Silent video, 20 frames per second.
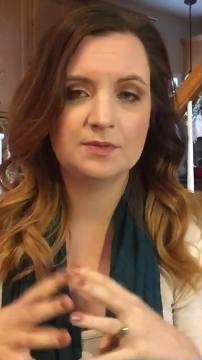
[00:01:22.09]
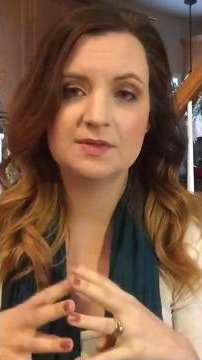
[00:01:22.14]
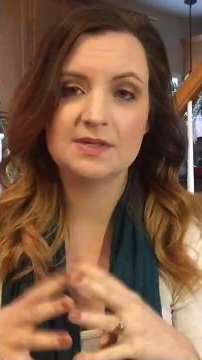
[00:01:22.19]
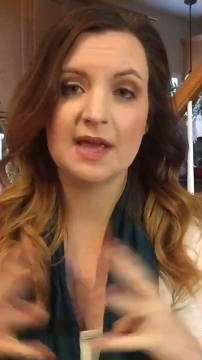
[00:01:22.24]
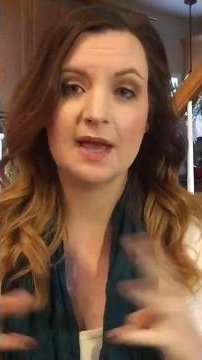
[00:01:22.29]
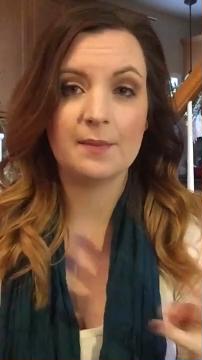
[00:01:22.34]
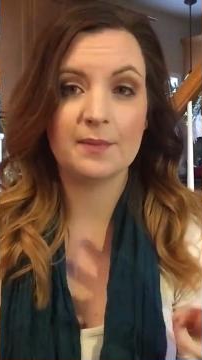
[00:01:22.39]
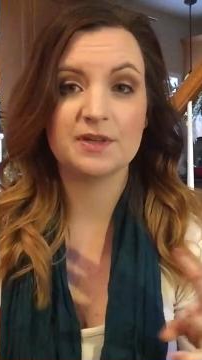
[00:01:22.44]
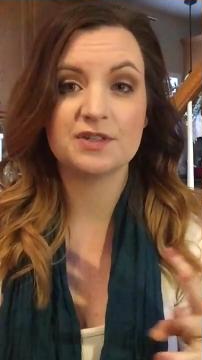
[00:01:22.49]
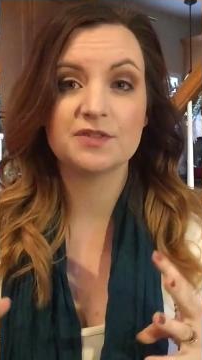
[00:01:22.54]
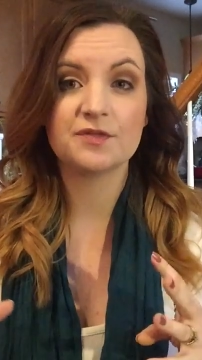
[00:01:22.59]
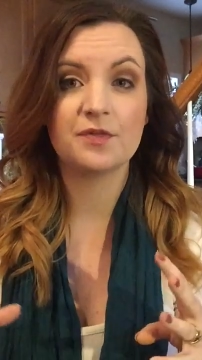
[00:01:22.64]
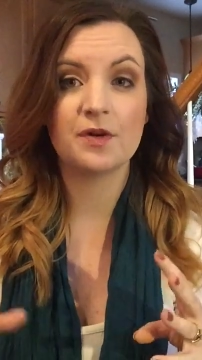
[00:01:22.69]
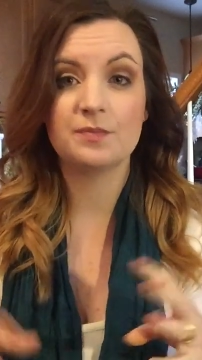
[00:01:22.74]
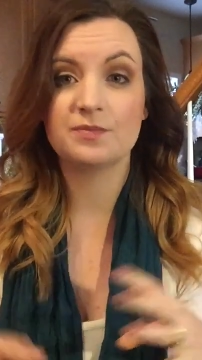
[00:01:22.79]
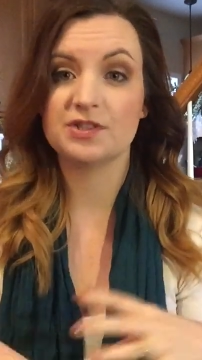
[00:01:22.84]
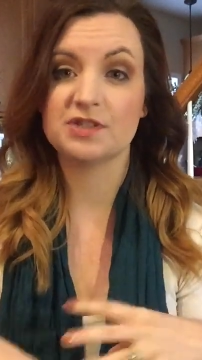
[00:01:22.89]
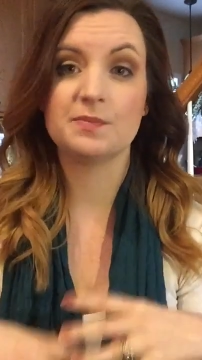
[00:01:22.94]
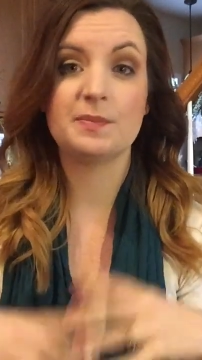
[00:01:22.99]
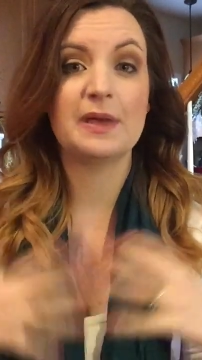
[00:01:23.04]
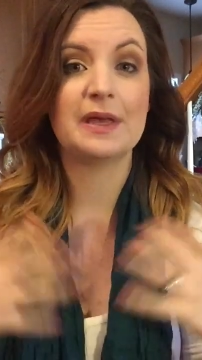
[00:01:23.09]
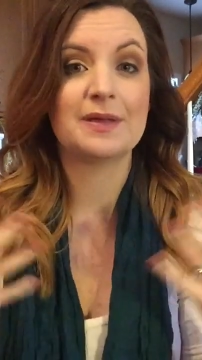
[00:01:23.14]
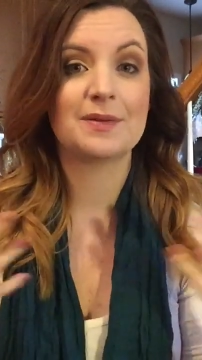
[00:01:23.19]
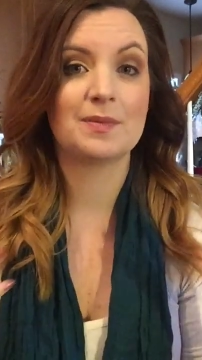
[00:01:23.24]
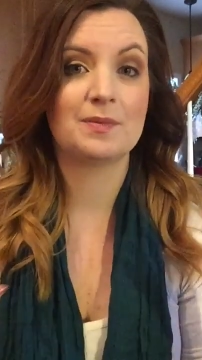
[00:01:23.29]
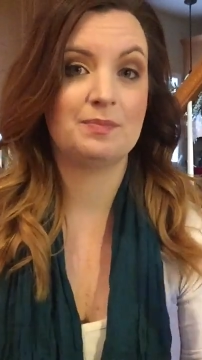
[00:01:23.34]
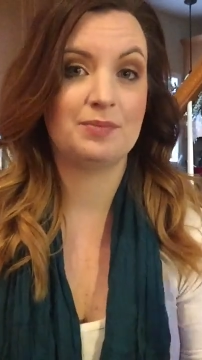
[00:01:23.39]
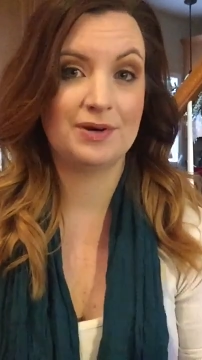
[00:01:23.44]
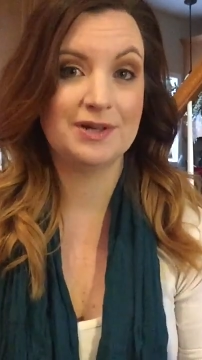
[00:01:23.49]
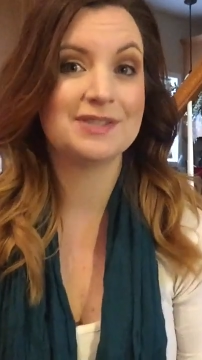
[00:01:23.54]
damage from just being
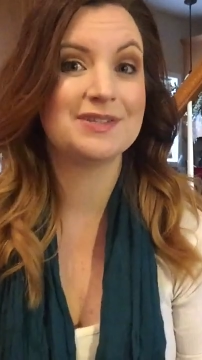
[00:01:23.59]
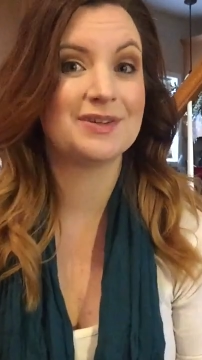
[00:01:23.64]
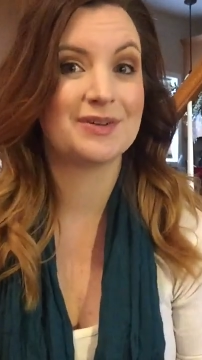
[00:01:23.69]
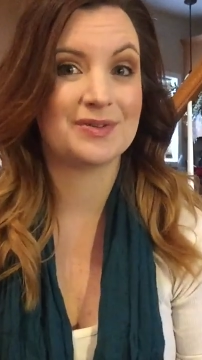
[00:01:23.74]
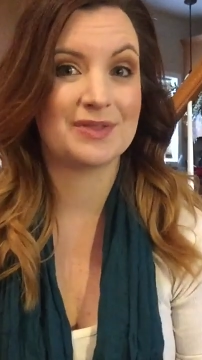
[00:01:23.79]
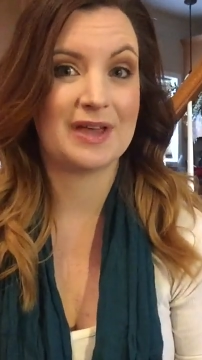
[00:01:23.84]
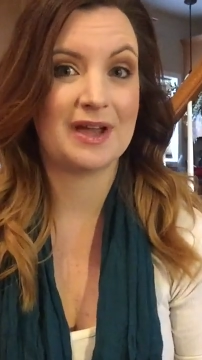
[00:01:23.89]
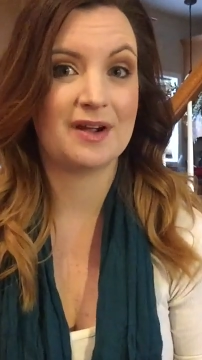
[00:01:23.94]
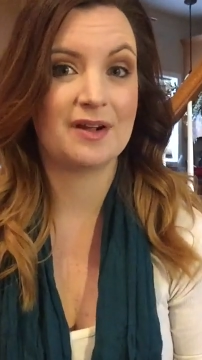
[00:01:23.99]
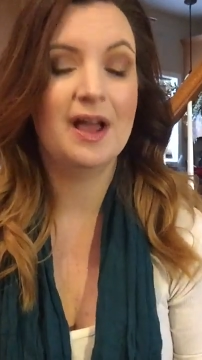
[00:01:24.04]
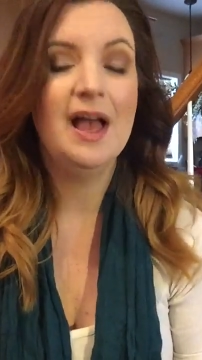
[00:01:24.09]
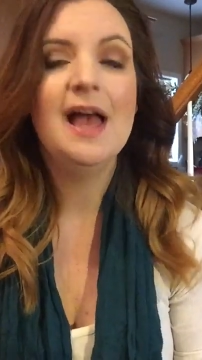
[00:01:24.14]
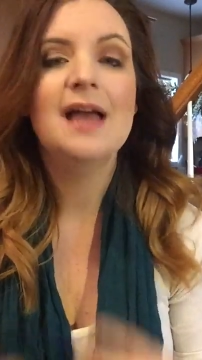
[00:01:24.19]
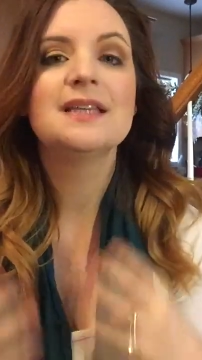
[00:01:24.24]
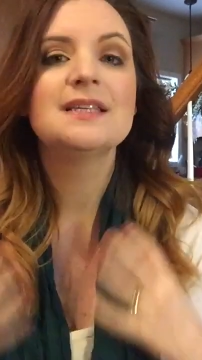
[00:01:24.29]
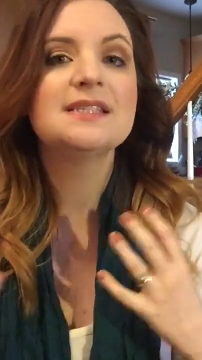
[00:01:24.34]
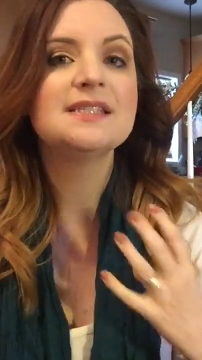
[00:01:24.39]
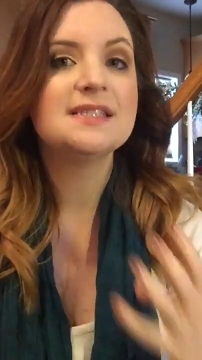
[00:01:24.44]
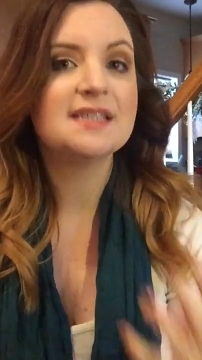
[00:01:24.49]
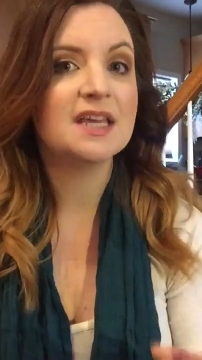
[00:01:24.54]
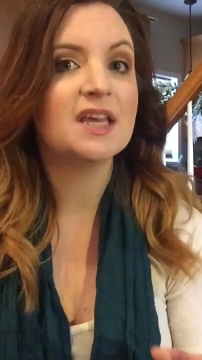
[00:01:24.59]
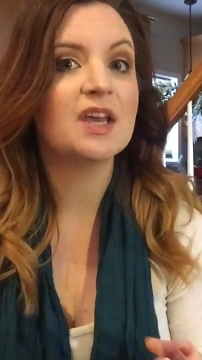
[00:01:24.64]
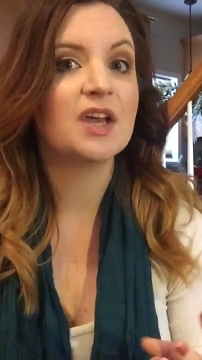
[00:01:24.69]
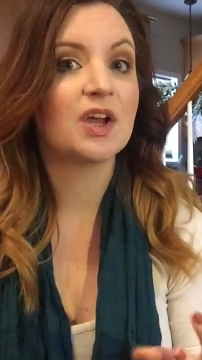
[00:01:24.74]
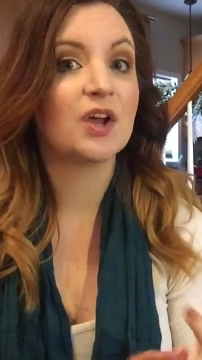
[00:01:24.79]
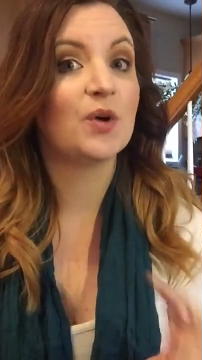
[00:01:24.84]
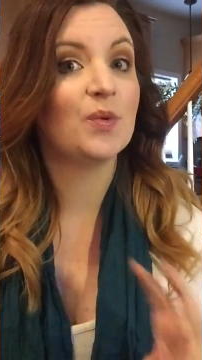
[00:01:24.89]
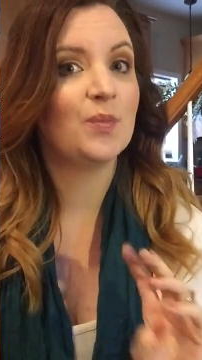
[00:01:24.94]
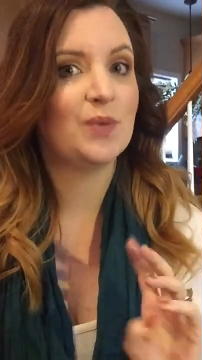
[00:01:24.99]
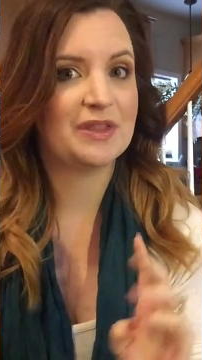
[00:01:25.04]
prisoner there and
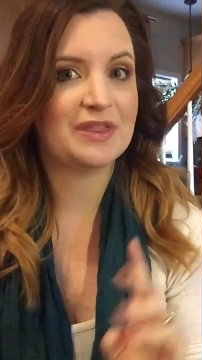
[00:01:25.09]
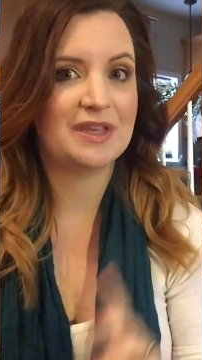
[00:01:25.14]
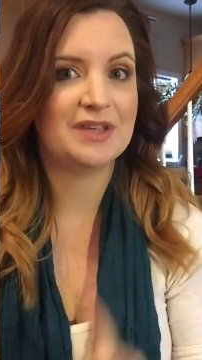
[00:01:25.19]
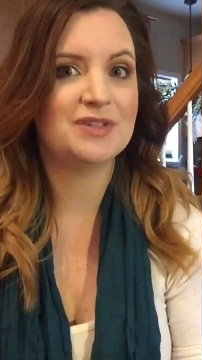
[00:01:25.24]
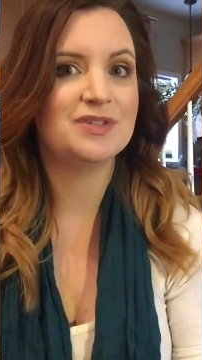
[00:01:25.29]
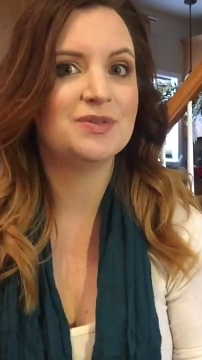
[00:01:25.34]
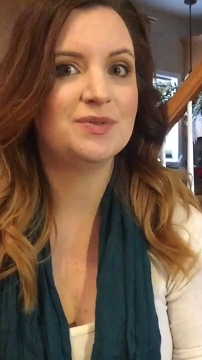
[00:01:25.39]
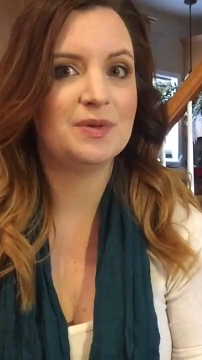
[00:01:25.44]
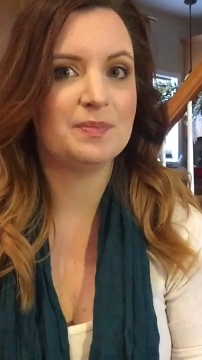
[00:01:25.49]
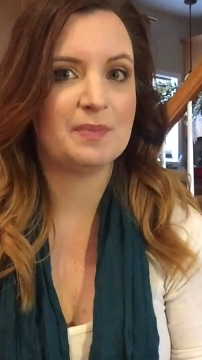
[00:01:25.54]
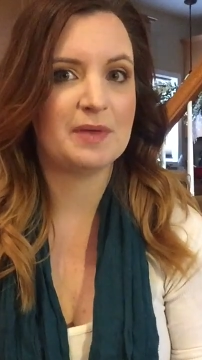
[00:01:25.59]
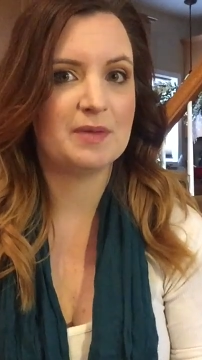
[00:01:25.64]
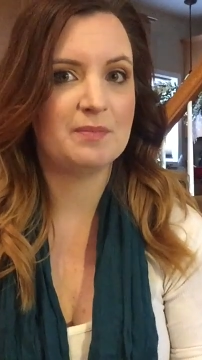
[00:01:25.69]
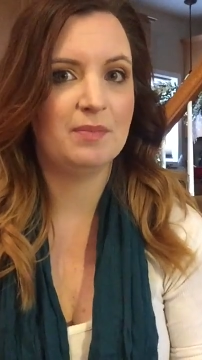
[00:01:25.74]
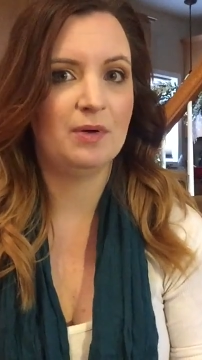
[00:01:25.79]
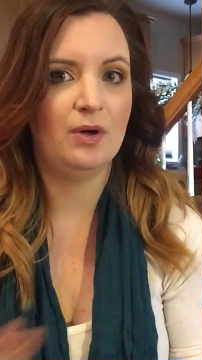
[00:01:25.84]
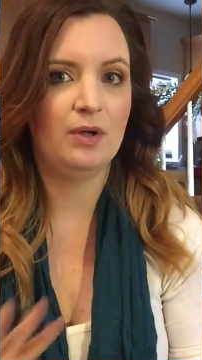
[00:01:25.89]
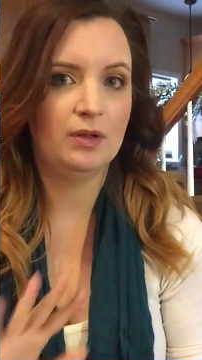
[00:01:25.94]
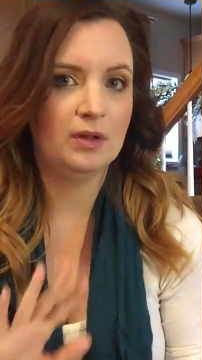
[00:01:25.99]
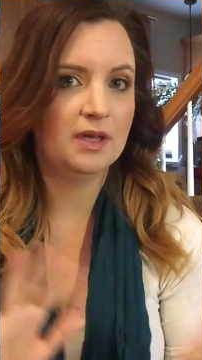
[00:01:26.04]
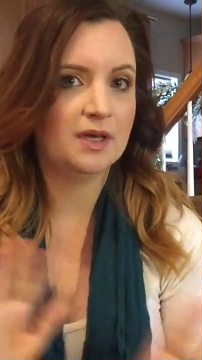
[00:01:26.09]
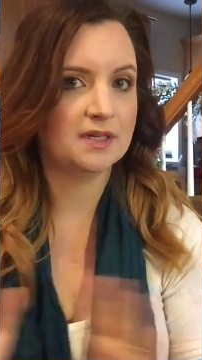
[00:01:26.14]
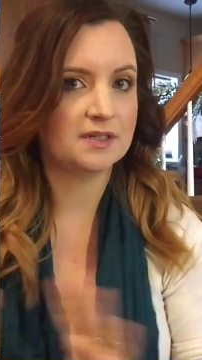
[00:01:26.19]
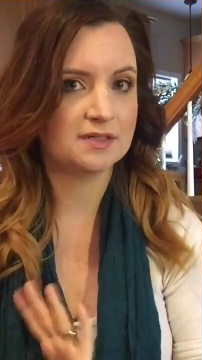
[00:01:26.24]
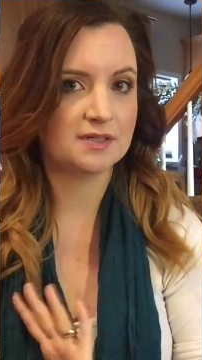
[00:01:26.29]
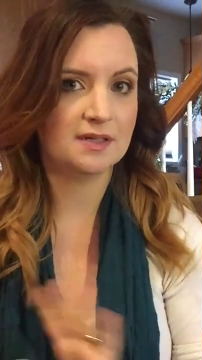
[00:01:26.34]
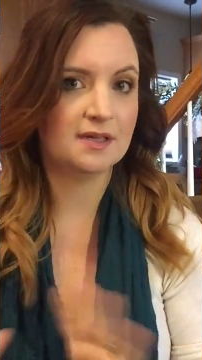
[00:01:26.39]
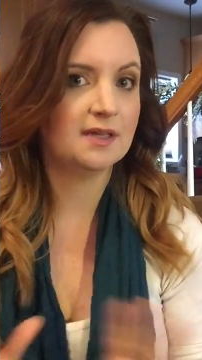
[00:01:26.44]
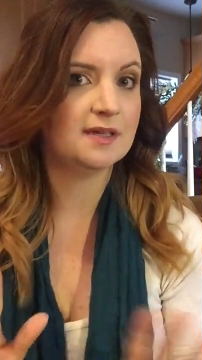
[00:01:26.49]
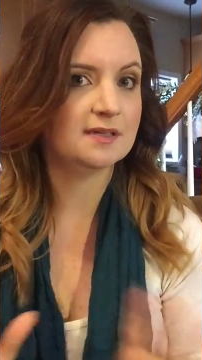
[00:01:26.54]
seeing what they do to people
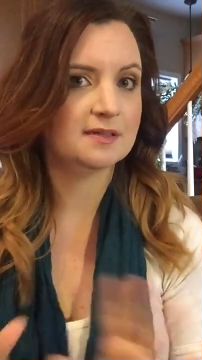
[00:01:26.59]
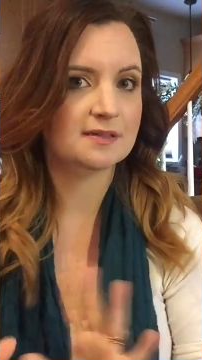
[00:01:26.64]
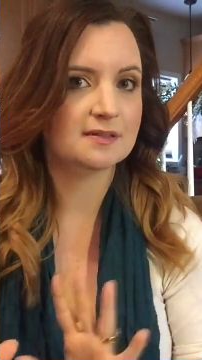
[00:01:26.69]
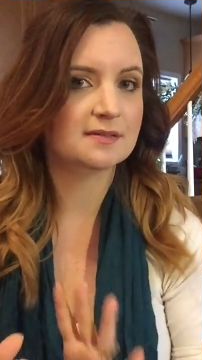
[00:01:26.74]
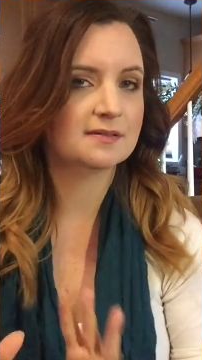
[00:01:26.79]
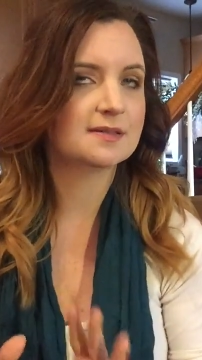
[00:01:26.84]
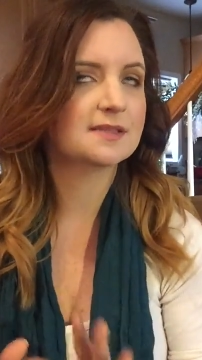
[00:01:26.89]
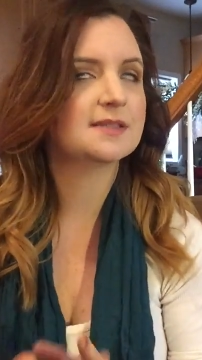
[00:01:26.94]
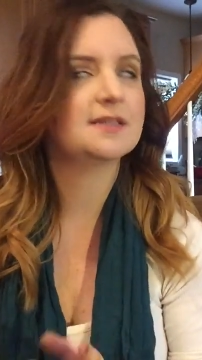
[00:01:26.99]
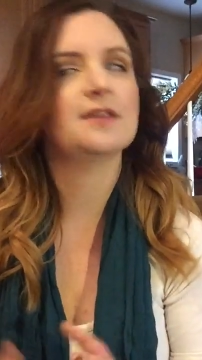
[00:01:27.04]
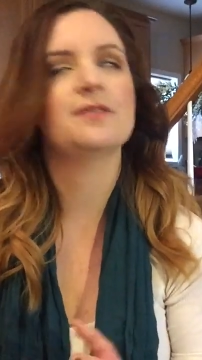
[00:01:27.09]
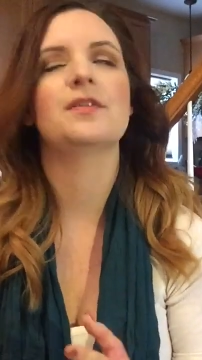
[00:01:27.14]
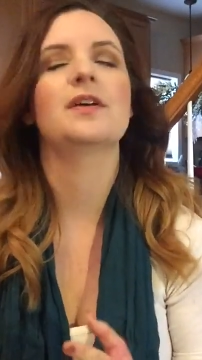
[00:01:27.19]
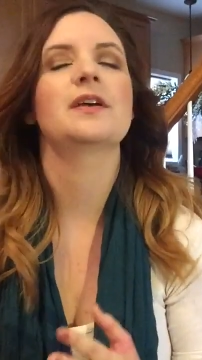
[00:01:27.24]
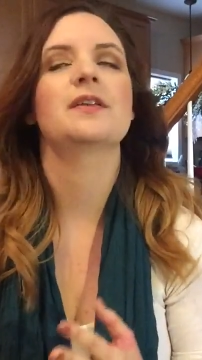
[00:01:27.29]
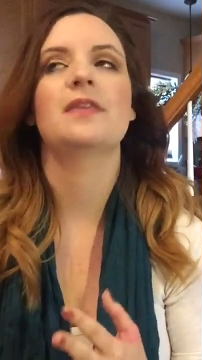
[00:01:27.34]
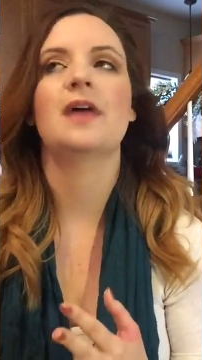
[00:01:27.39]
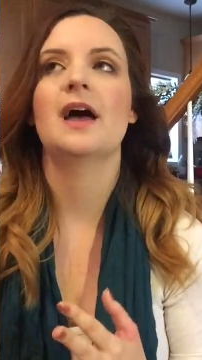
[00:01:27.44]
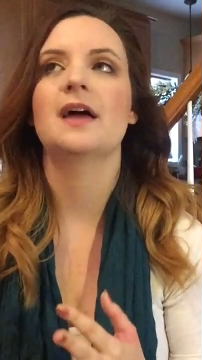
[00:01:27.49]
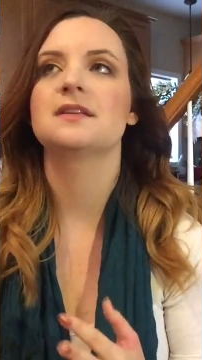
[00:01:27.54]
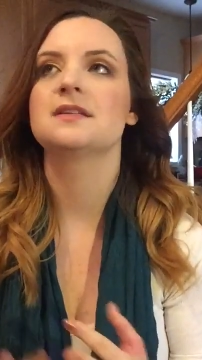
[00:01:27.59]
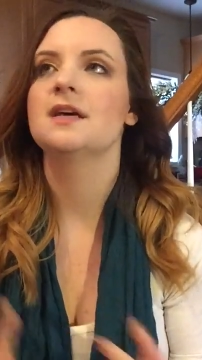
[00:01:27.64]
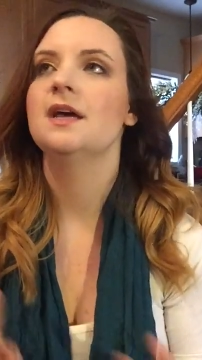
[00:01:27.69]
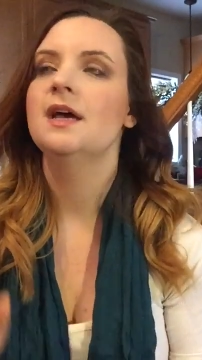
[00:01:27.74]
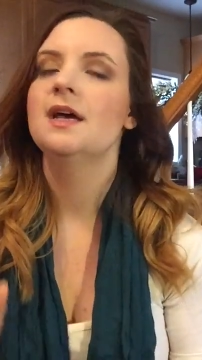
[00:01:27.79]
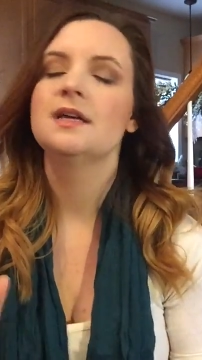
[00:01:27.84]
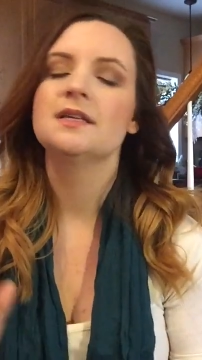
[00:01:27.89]
and, and stuff like that.